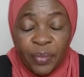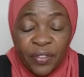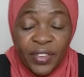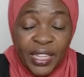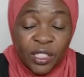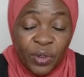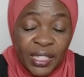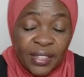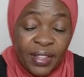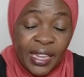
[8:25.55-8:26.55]
previous
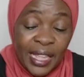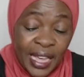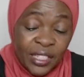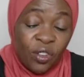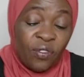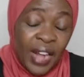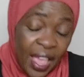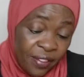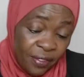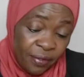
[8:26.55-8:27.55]
27 years of life.